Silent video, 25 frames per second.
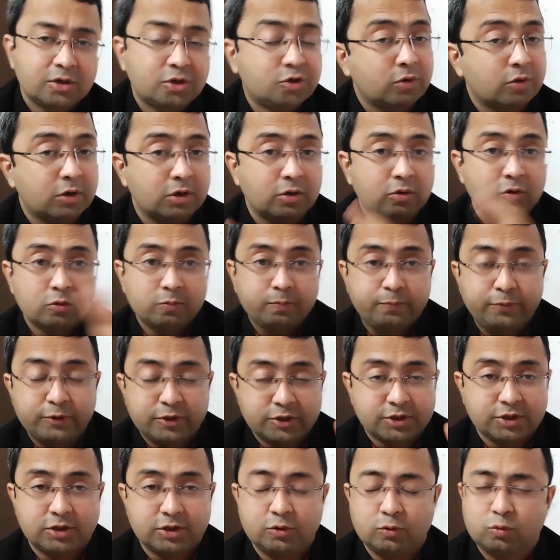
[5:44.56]
two unknown
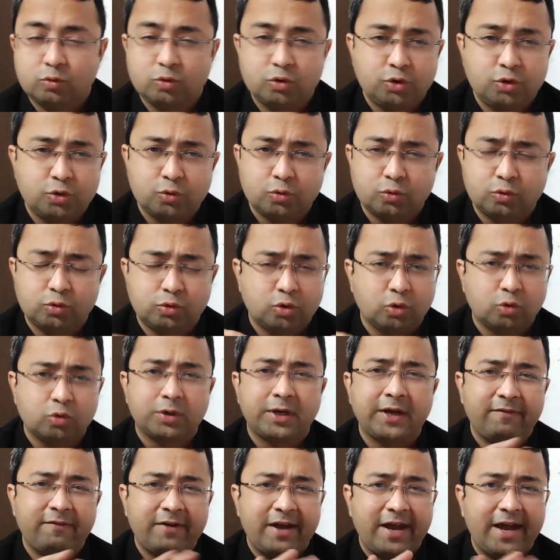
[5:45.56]
person who you
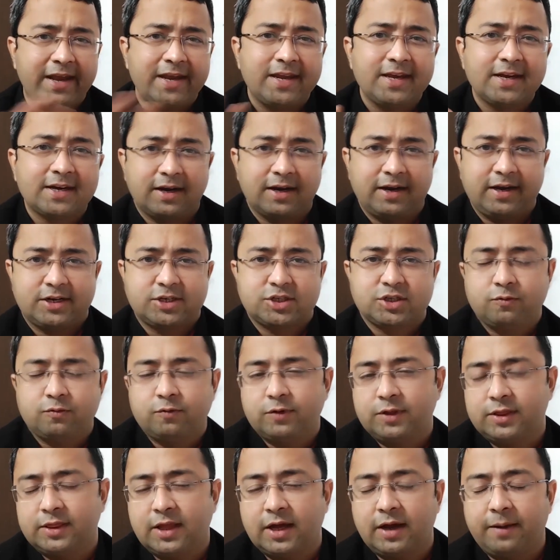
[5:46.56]
don't have any
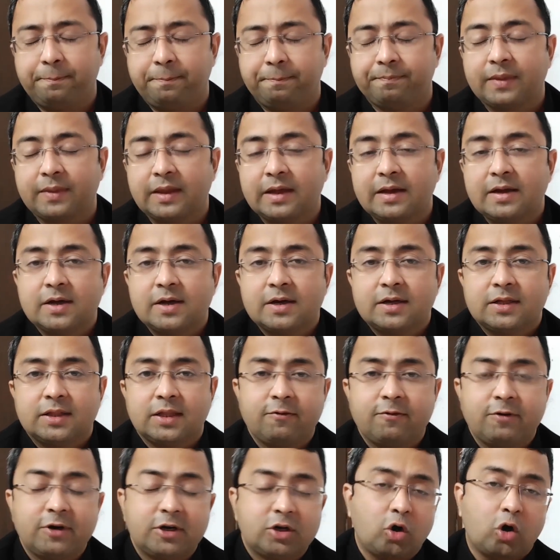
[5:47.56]
connection with them.
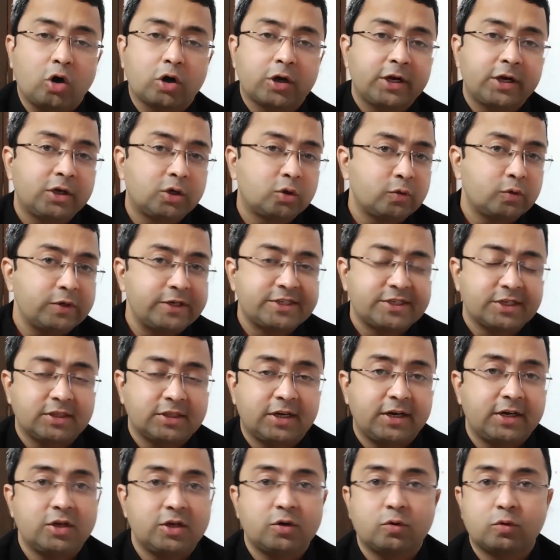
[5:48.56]
They were talking to each
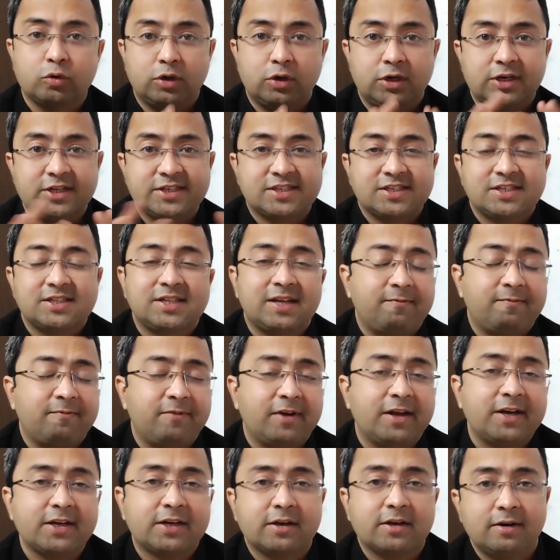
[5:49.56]
other and you could listen to them
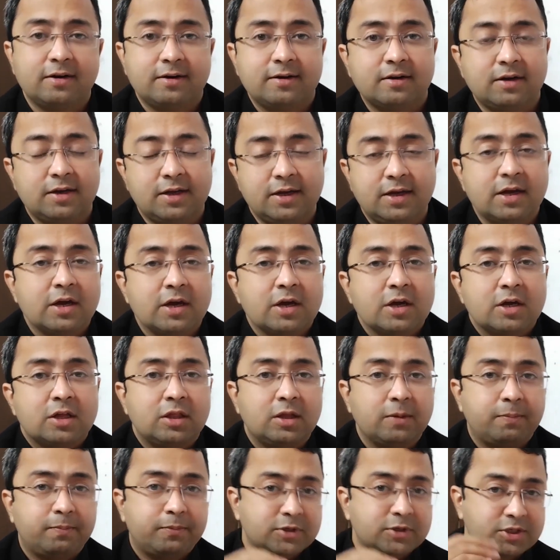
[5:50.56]
very clearly.
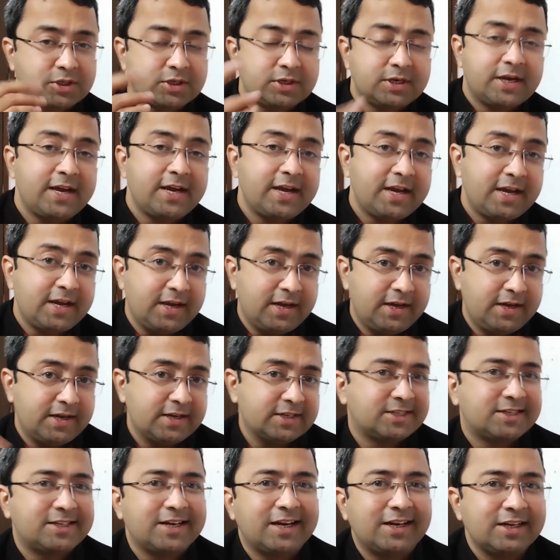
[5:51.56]
The person A
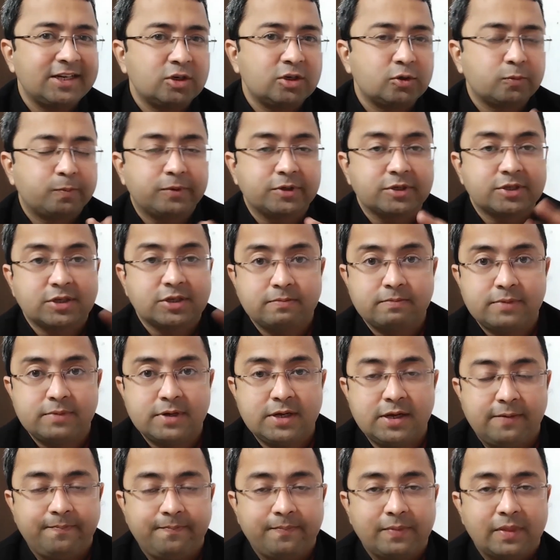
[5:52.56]
is telling to person
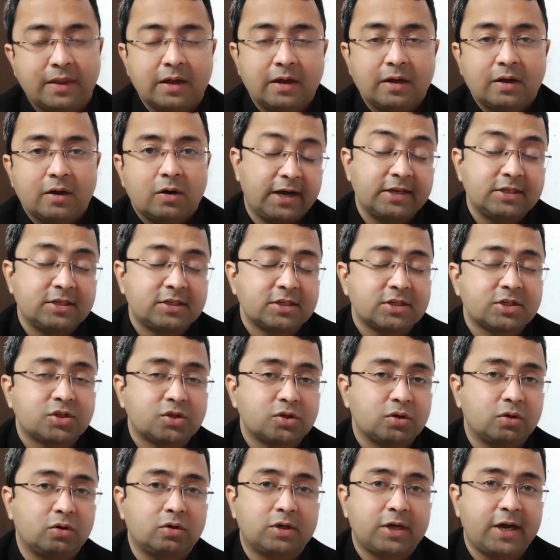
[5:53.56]
B, I
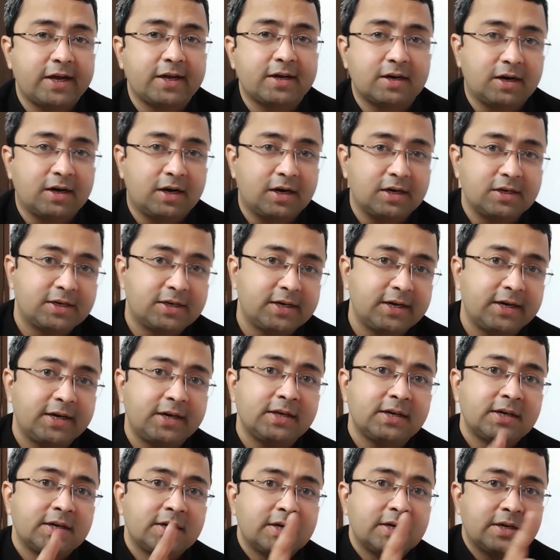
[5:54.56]
just saw a tiger
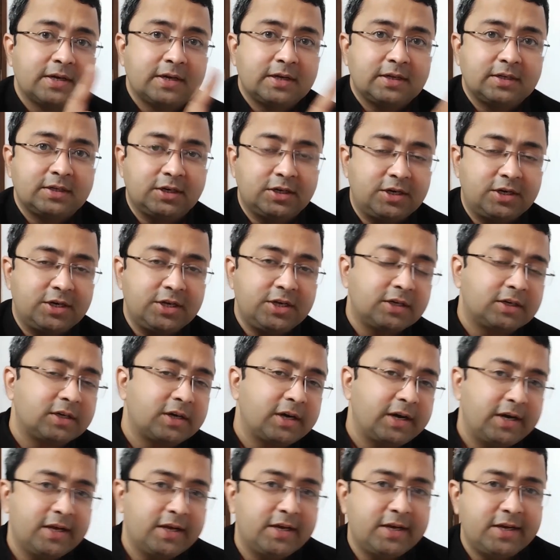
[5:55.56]
hunted the
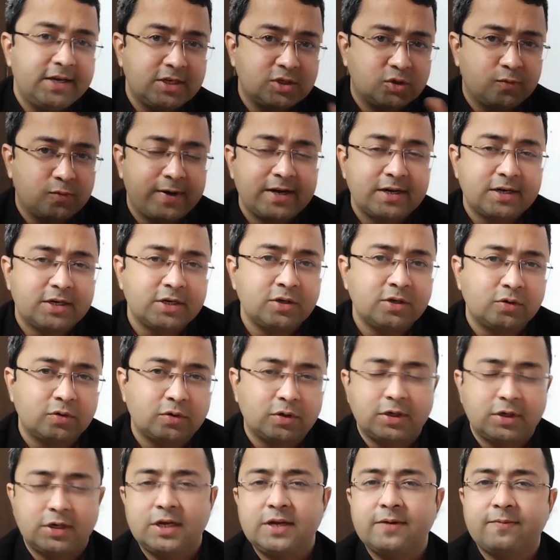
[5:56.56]
deer and he went
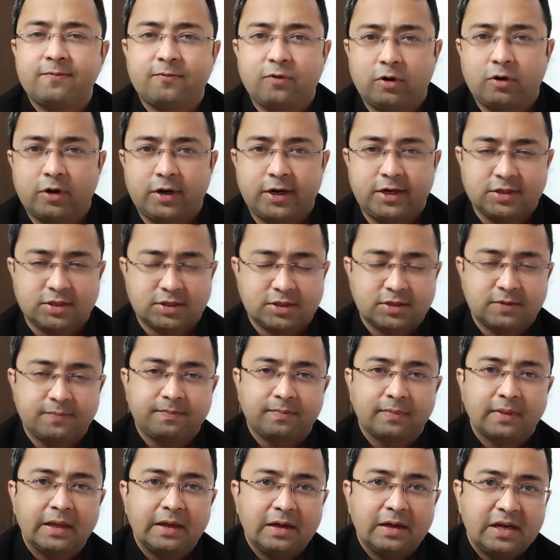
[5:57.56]
into a deep forest.
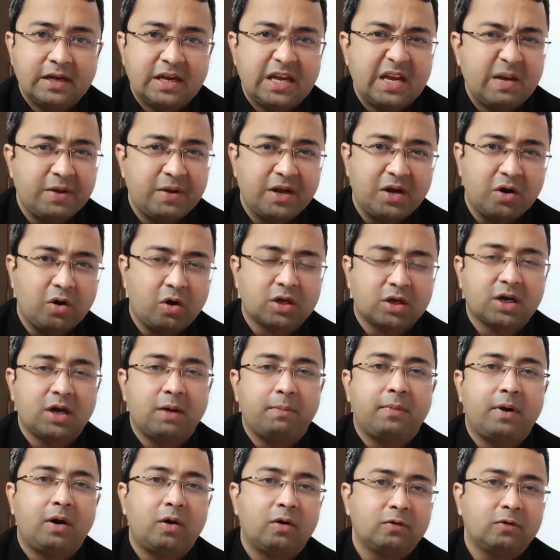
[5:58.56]
He may not
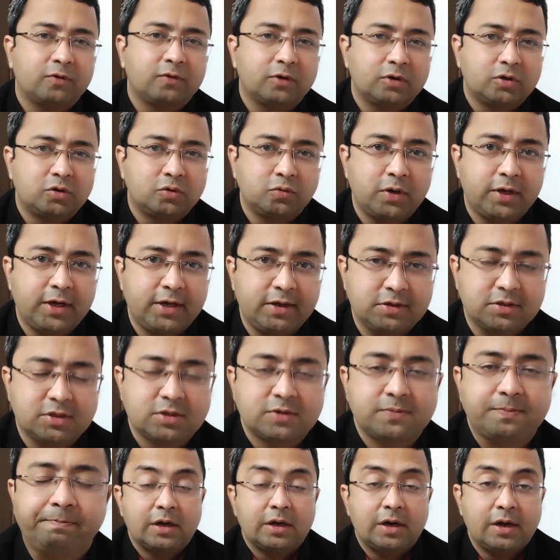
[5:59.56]
come out for 2
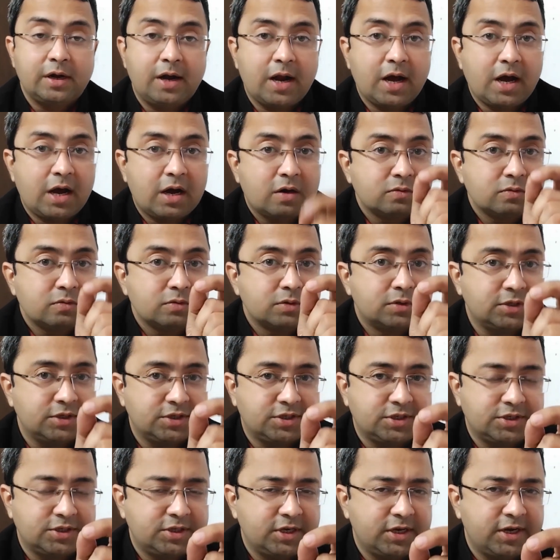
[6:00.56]
days. Now
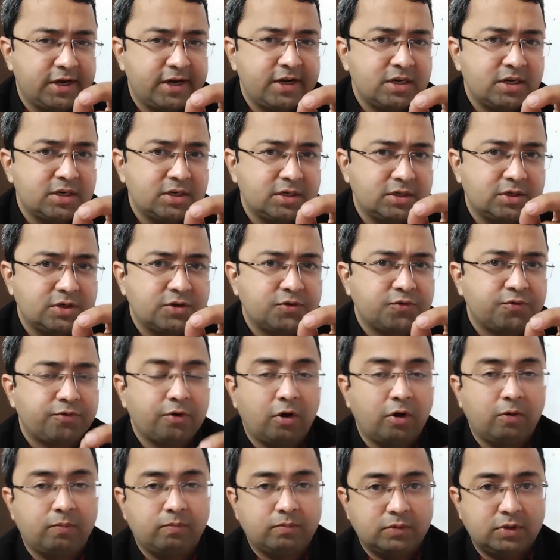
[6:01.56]
this is the hint
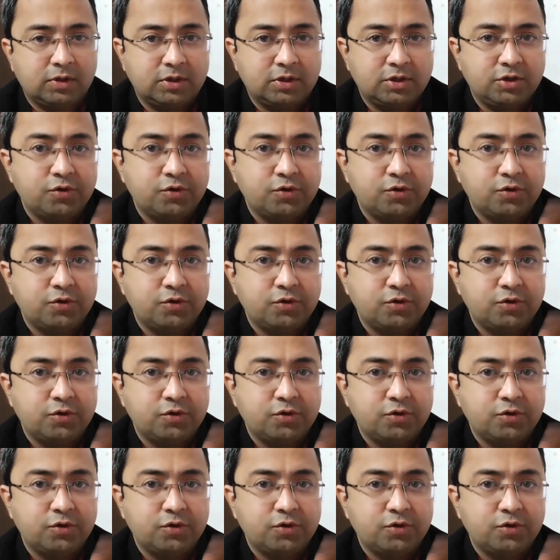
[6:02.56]
from the